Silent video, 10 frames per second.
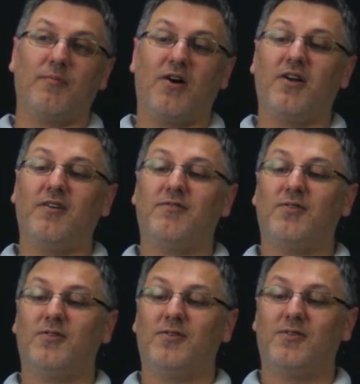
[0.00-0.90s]
live.
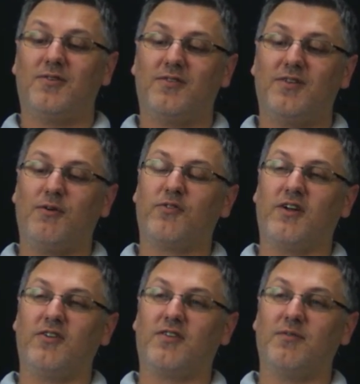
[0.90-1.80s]
That was
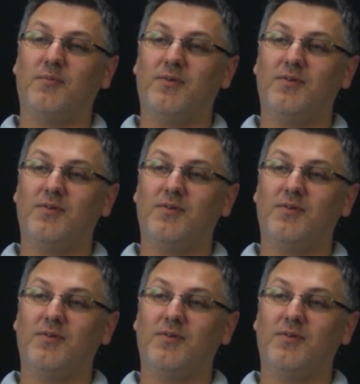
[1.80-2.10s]
nice of them.